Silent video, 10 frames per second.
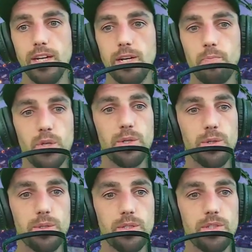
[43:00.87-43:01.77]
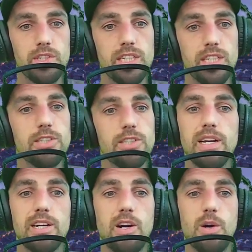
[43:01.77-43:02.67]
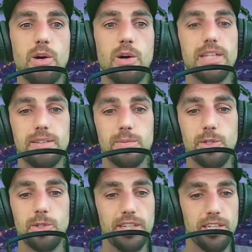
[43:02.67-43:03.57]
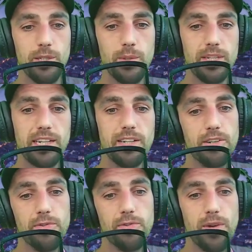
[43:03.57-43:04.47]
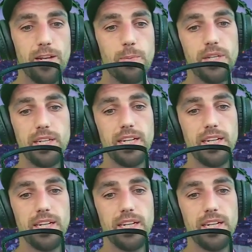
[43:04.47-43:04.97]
You there's an Israel company at the moment now that are developing